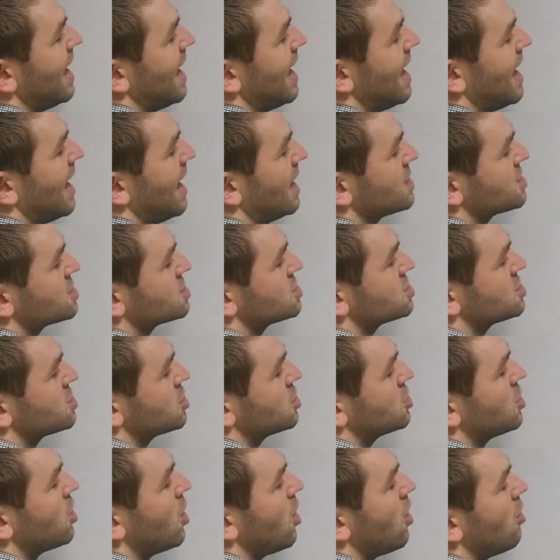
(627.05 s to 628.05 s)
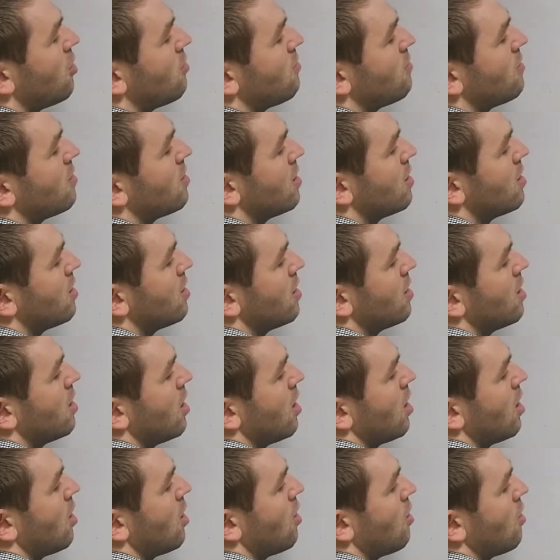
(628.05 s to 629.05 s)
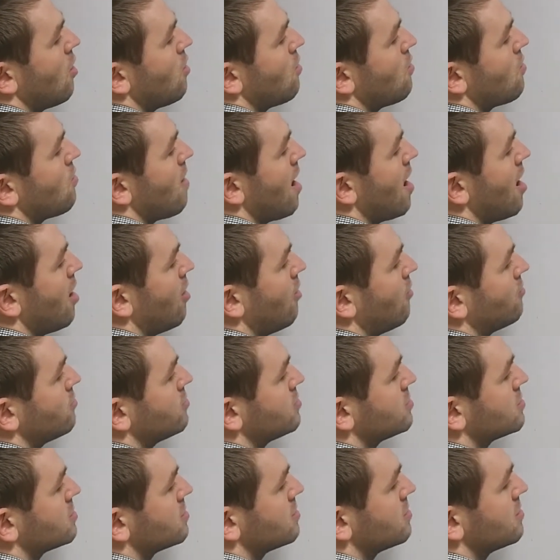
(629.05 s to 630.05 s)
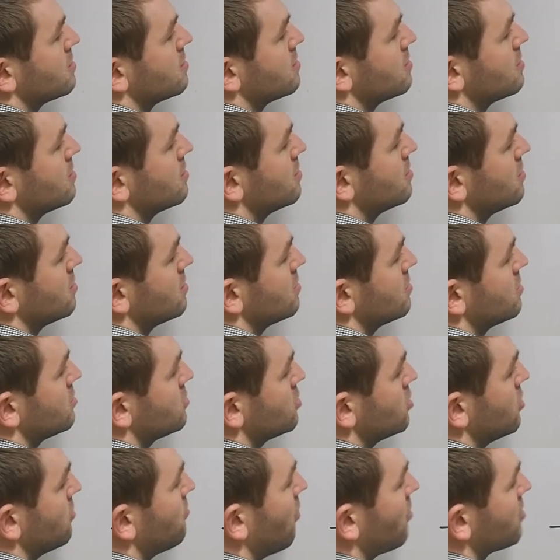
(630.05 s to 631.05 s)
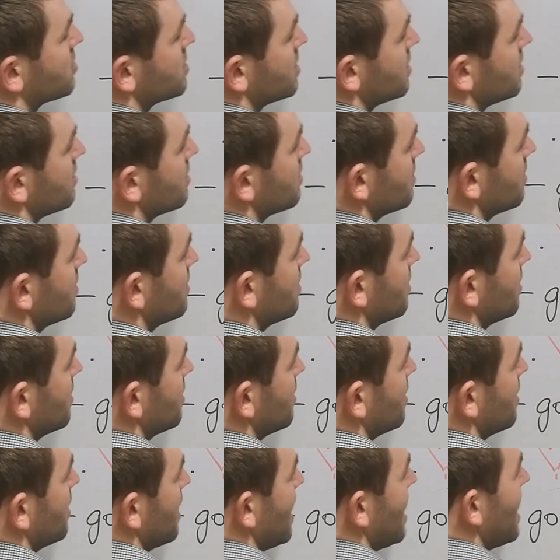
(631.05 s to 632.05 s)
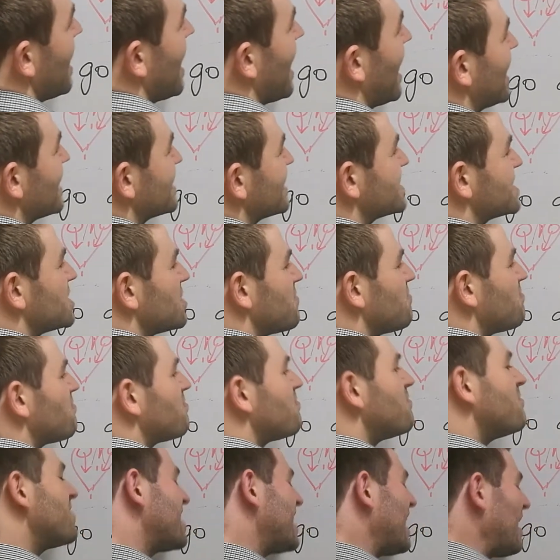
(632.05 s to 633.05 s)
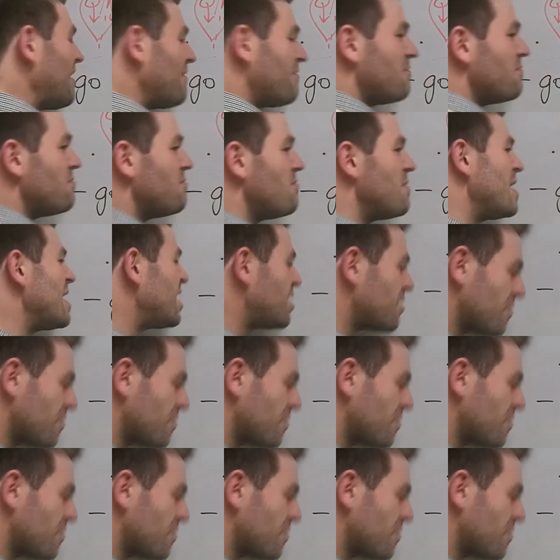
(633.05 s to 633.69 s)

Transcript: has to go around the body. It has to give me the